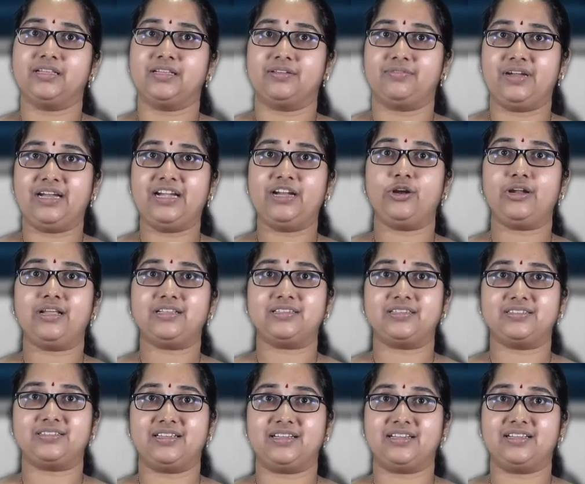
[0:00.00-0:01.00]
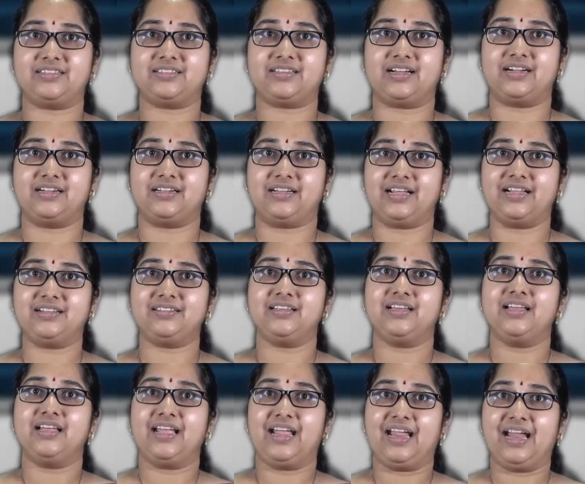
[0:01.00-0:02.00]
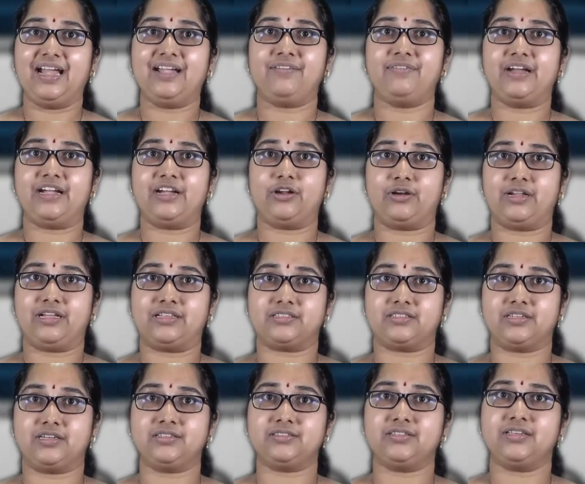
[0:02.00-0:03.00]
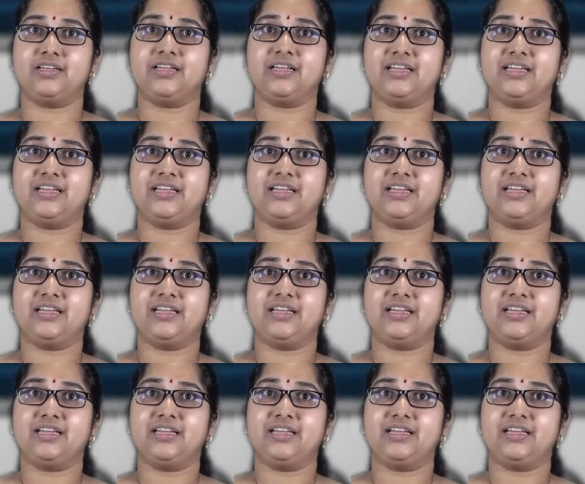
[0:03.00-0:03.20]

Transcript: The video lecture series contains 8 video lectures,